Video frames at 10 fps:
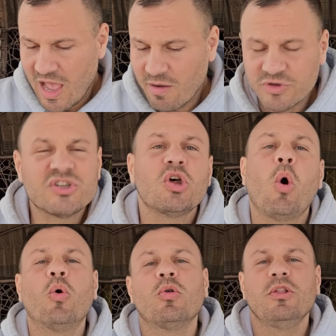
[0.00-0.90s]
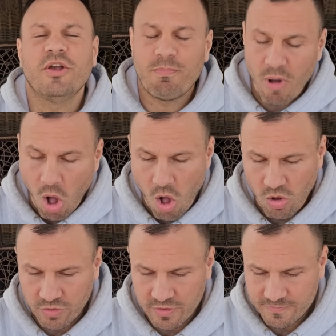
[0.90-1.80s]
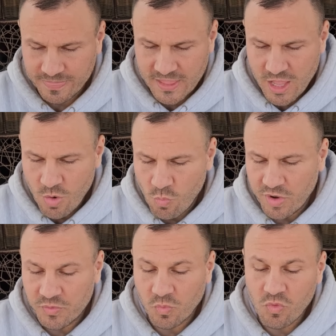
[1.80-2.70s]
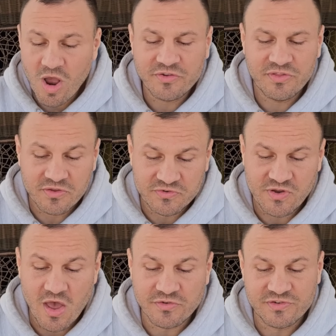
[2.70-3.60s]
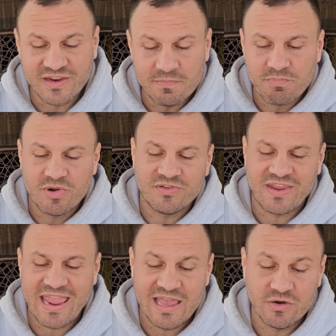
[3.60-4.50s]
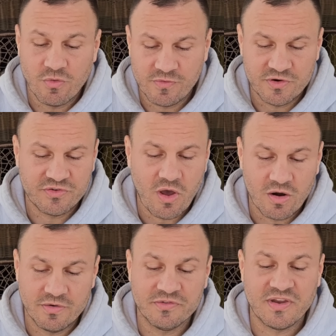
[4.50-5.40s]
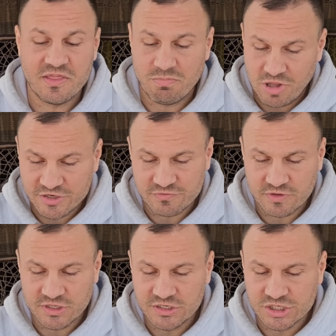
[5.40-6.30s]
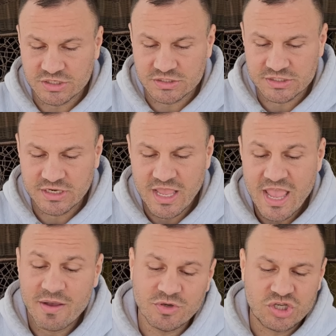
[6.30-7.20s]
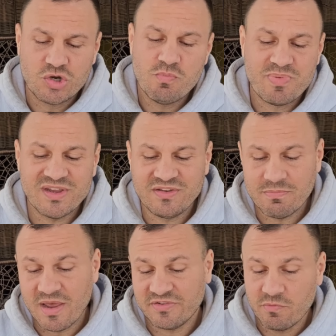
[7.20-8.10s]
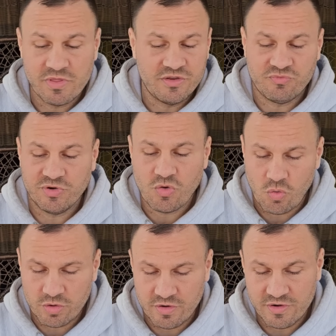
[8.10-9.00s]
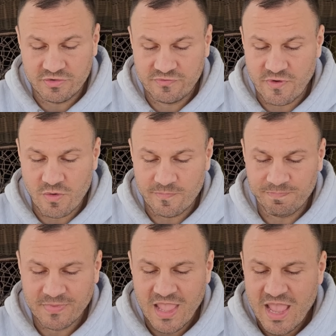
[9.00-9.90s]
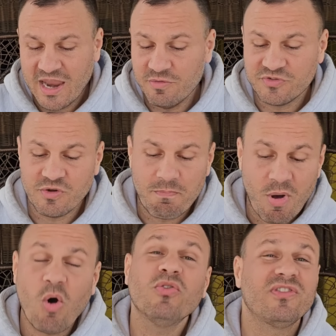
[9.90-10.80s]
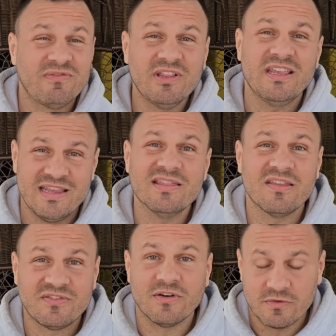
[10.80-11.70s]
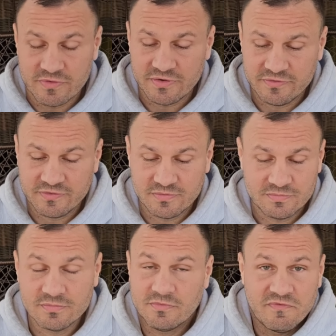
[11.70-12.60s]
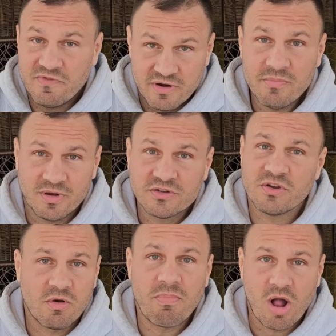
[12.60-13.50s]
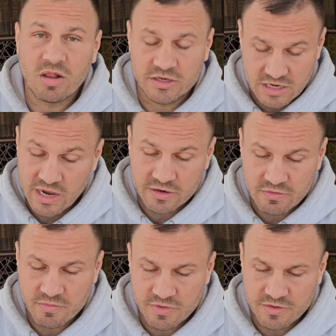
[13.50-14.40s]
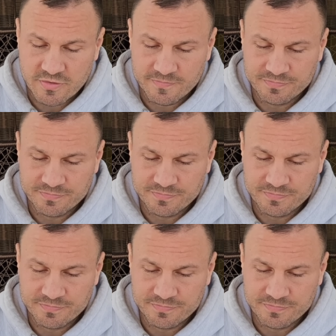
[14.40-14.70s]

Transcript: I was totally appalled when Russ the Sus didn't put his hand over his heart and say the Pledge of Allegiance. He was too busy messing with his recorder and his phone. And he was supposedly in the service. Very much so appalling. I agree with you.